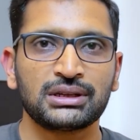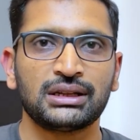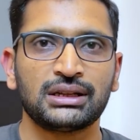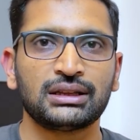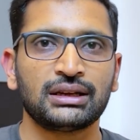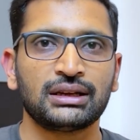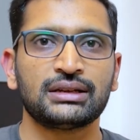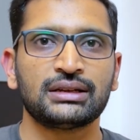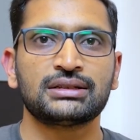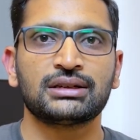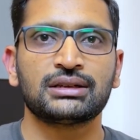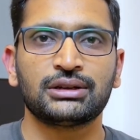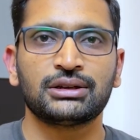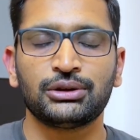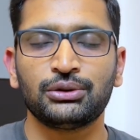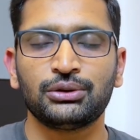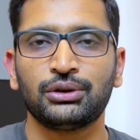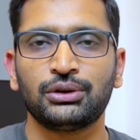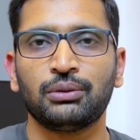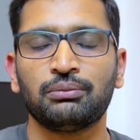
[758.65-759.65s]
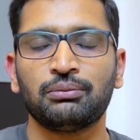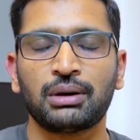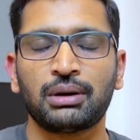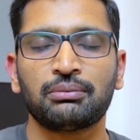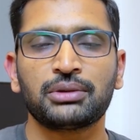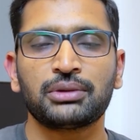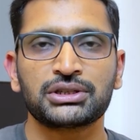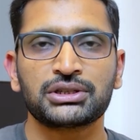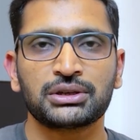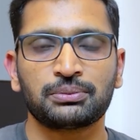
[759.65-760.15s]
then there is a YouTube
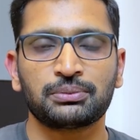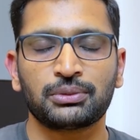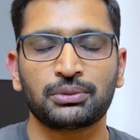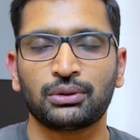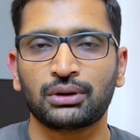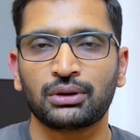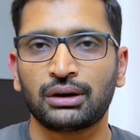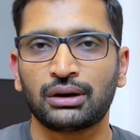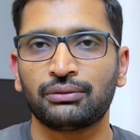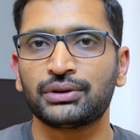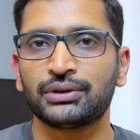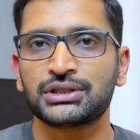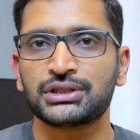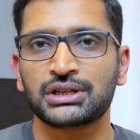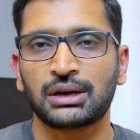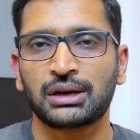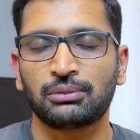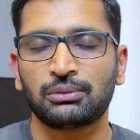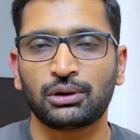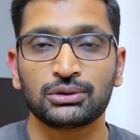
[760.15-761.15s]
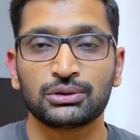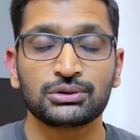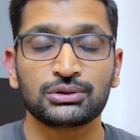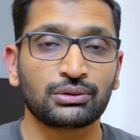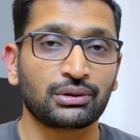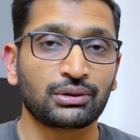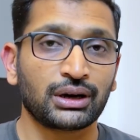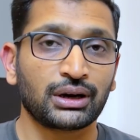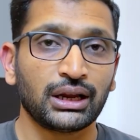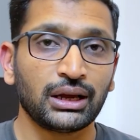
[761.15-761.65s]
membership program which I'm
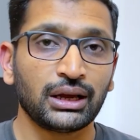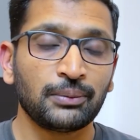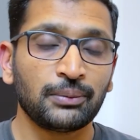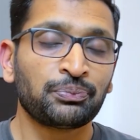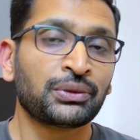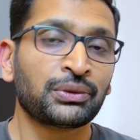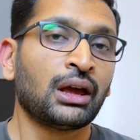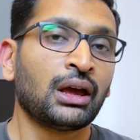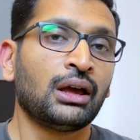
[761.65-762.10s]
also running.